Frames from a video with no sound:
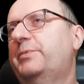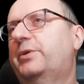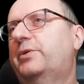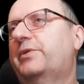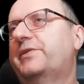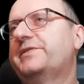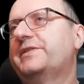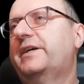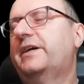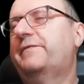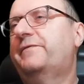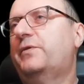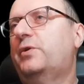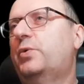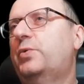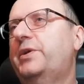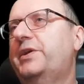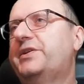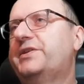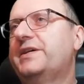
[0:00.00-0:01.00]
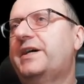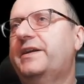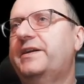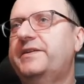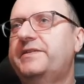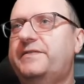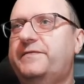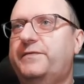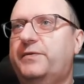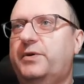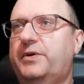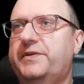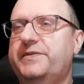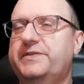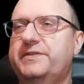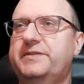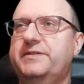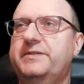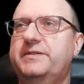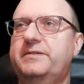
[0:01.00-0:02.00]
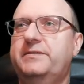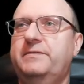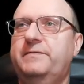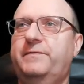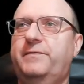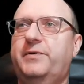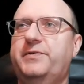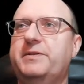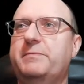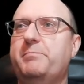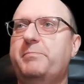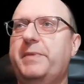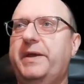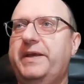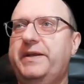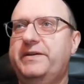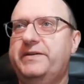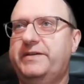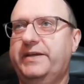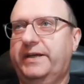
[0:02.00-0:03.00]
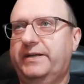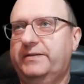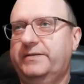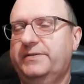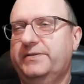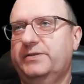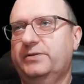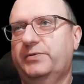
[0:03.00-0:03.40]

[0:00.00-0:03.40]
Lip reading: because I have only done it for the main deck.